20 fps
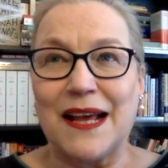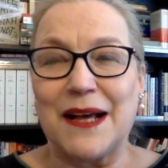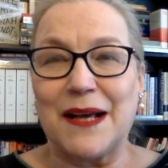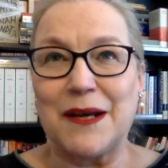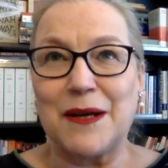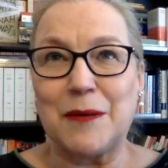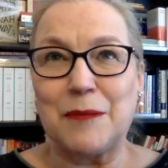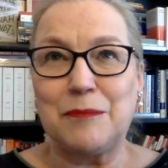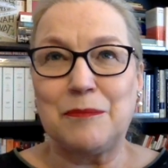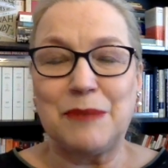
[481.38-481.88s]

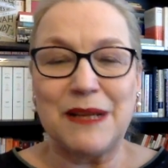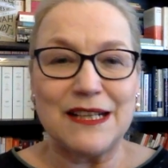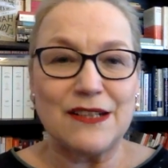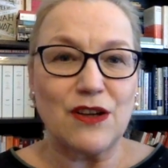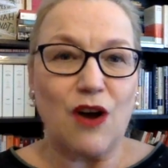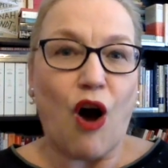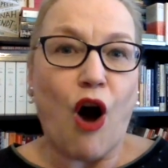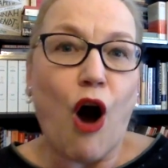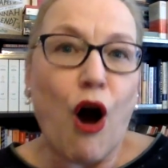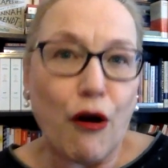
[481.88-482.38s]
a
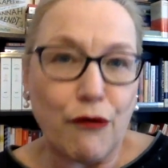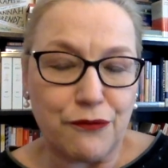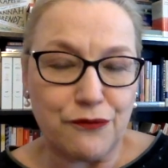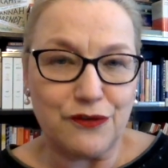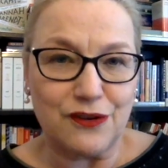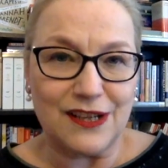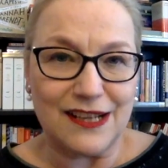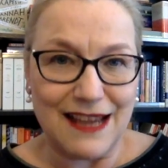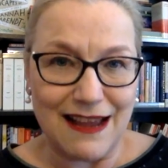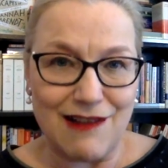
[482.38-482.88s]
bit
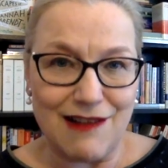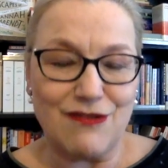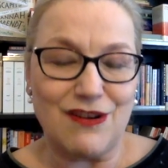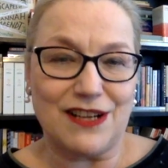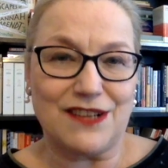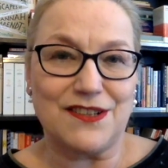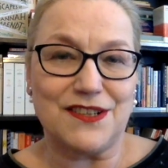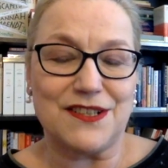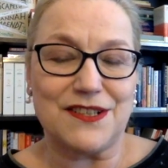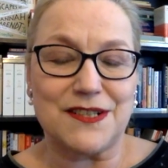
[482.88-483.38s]
off
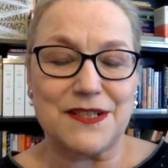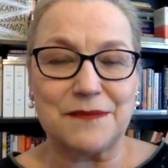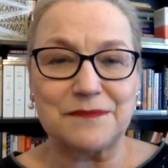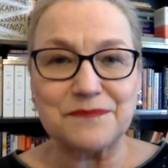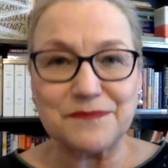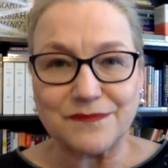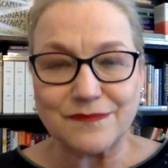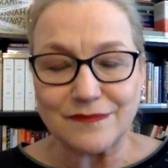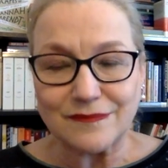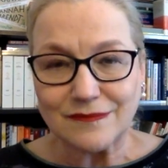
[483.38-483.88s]
characters
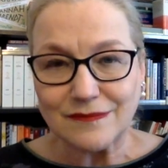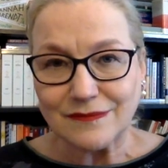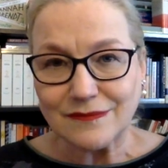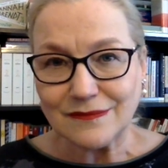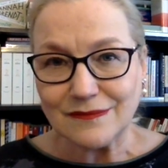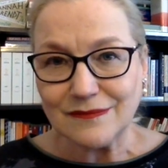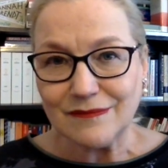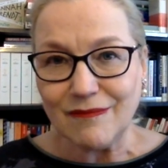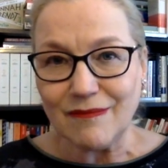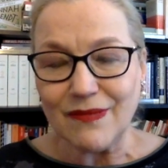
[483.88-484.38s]

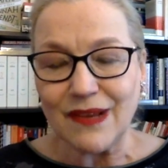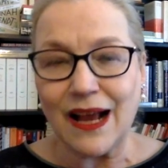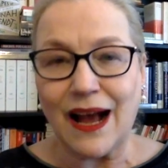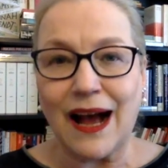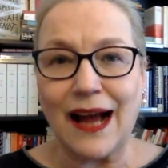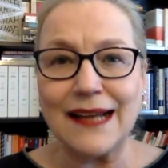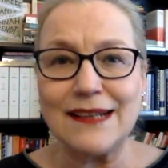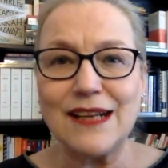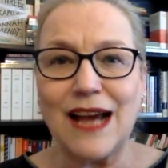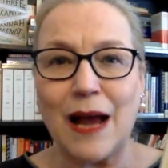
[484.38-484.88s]

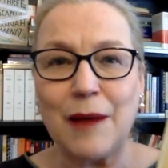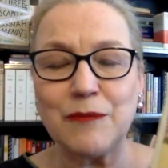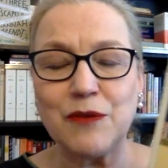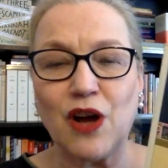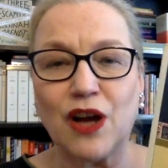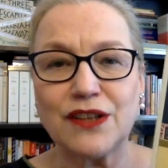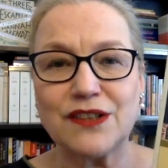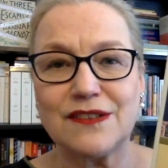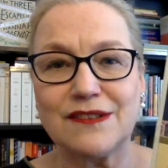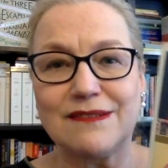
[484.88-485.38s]
I, am
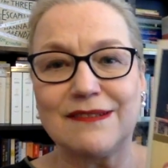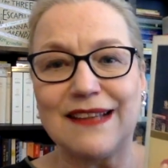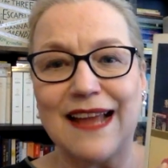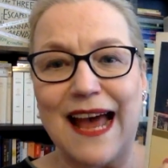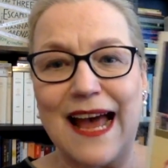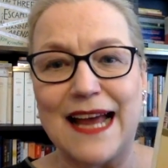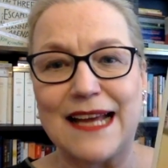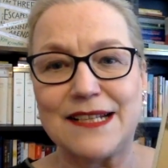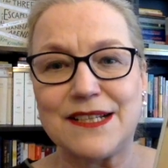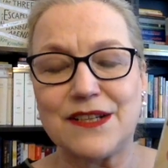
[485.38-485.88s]
not
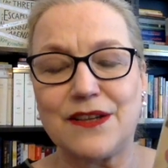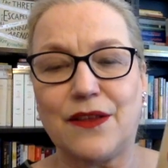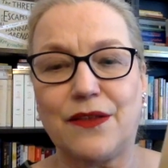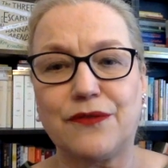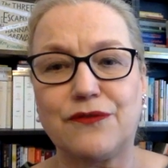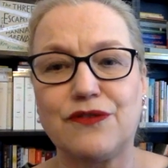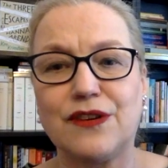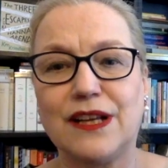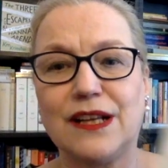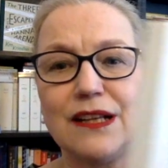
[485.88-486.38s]
that
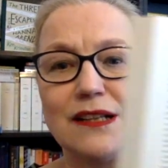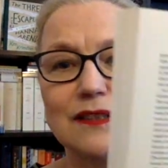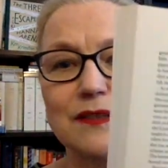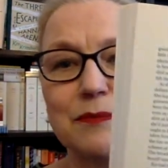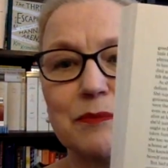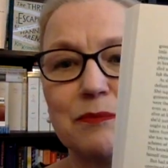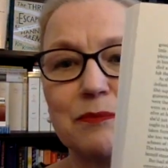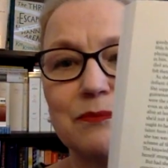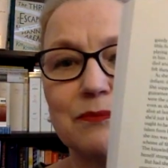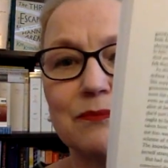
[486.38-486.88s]
thrilled
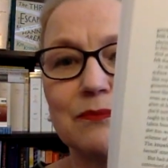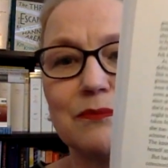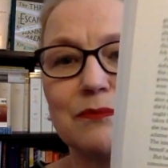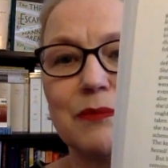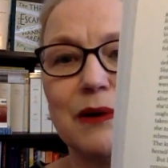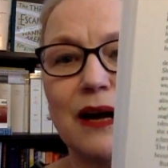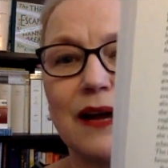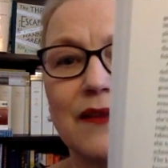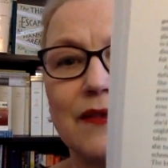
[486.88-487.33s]
by